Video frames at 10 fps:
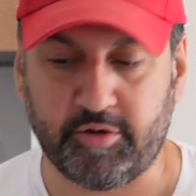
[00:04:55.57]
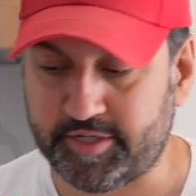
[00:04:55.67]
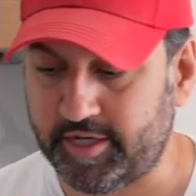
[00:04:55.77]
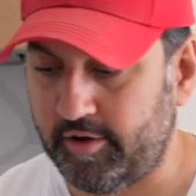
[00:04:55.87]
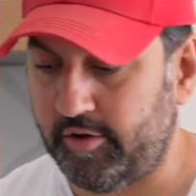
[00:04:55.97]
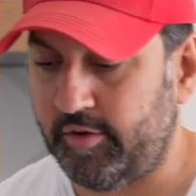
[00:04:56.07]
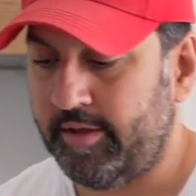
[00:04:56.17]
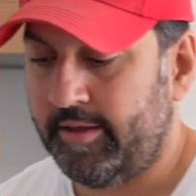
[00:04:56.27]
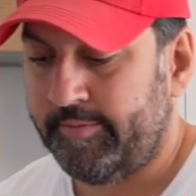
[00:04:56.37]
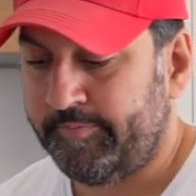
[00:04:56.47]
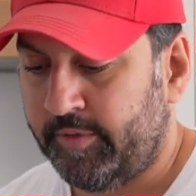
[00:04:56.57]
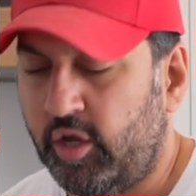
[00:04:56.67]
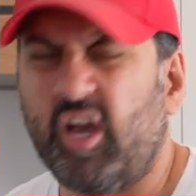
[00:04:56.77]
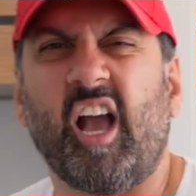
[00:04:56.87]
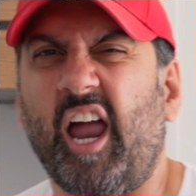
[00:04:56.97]
So
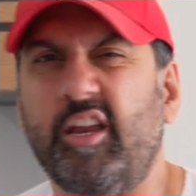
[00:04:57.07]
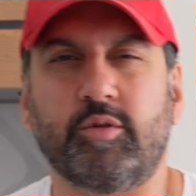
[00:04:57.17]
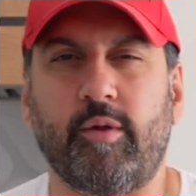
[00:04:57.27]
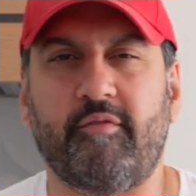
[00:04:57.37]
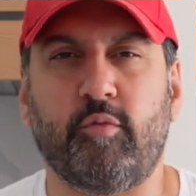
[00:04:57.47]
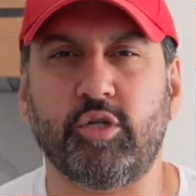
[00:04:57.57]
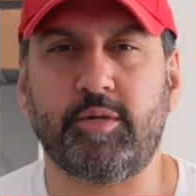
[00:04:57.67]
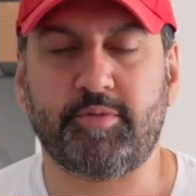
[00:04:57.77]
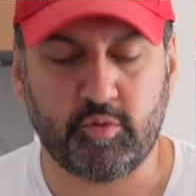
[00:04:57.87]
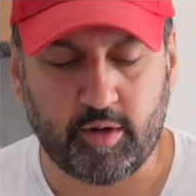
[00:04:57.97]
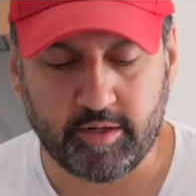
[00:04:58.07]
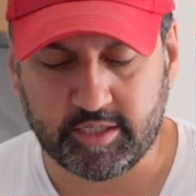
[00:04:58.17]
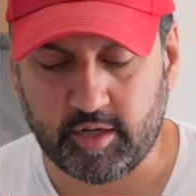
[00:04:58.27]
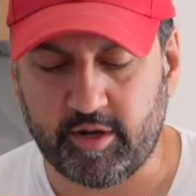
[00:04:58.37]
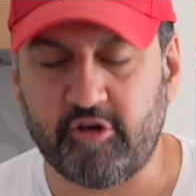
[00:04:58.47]
You can kind of use whatever wood chips you want.
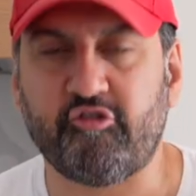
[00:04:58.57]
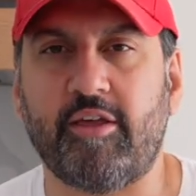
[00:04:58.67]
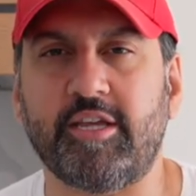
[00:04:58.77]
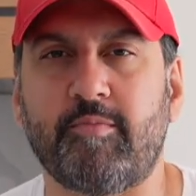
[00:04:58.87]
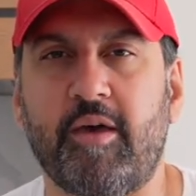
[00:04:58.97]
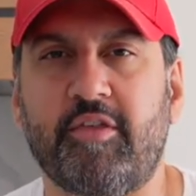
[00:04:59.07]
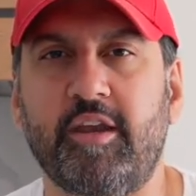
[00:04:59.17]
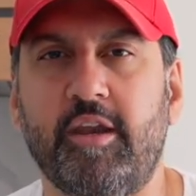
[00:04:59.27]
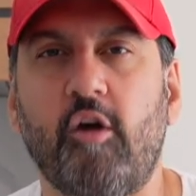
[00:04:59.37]
So we're going to try this method.